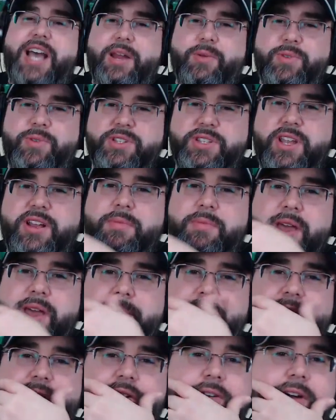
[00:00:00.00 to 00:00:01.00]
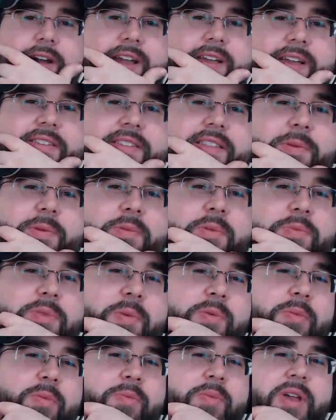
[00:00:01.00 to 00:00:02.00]
was there, maybe, and Greg. They were. They
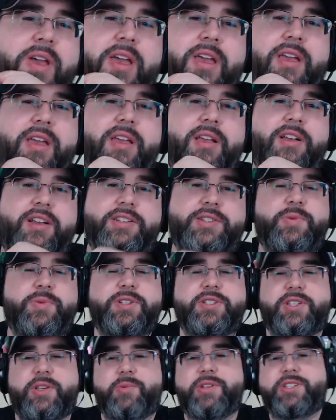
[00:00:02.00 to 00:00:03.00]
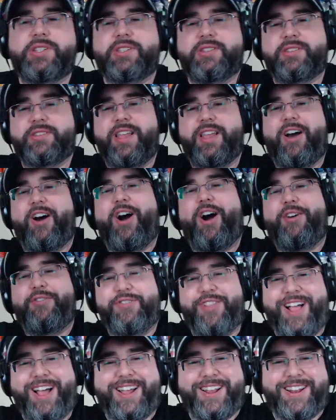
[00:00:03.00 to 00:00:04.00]
yeah. were because it was it was offline